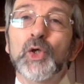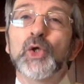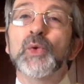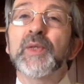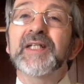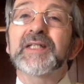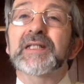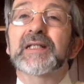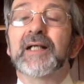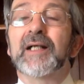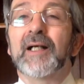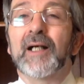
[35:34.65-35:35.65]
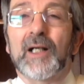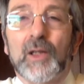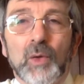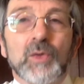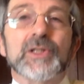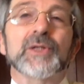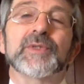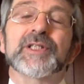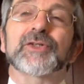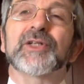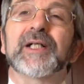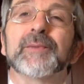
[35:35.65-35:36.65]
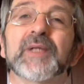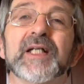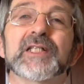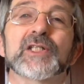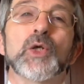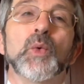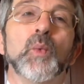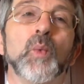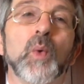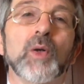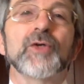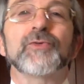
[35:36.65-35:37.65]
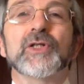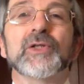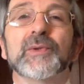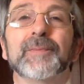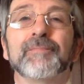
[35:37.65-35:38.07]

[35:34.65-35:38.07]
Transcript: who is uh, also described as one of you.